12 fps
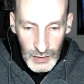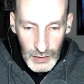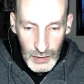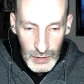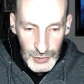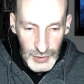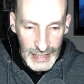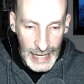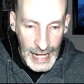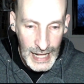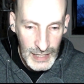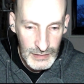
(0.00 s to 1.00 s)
you can
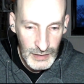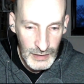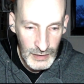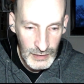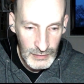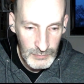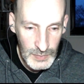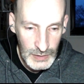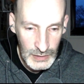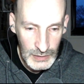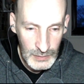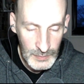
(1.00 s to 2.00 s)
add a
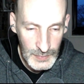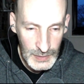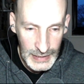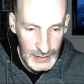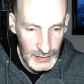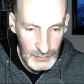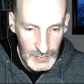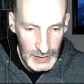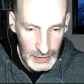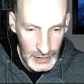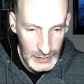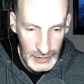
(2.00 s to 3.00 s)

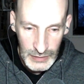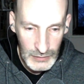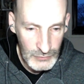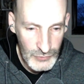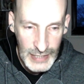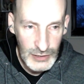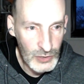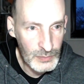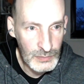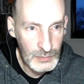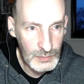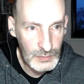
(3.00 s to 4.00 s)
little
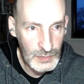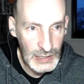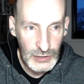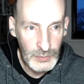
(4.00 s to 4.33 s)
randomly